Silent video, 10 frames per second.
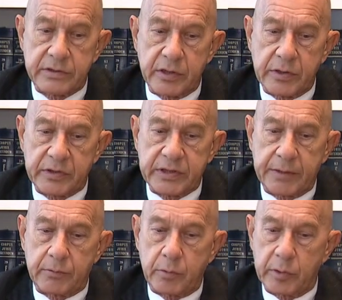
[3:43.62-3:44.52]
It's
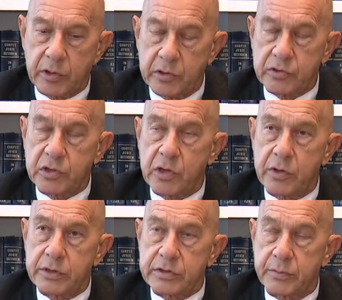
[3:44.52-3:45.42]
unacceptable to
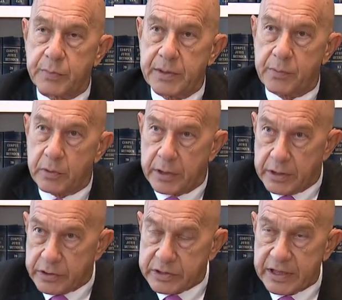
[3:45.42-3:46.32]
Houstonians and people in
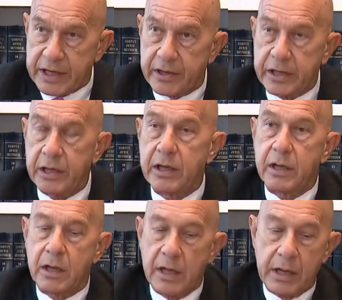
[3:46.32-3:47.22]
Harris County.
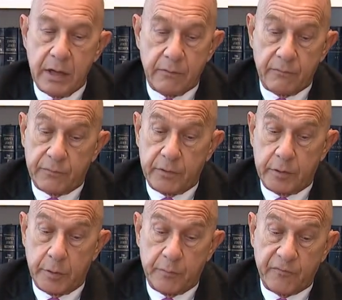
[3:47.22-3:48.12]

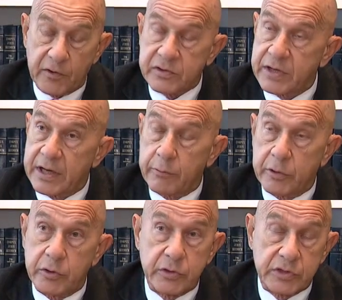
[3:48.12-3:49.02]
The first thing it
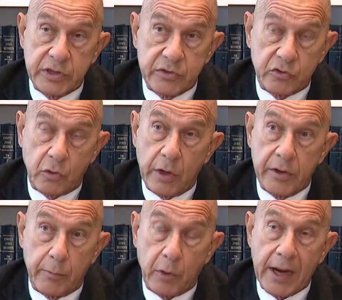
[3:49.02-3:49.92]
would do is
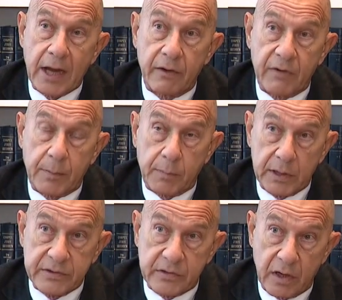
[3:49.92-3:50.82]
destroy the morale of our
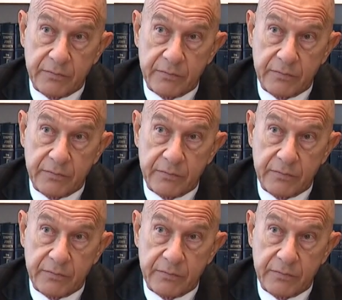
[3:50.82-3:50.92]
police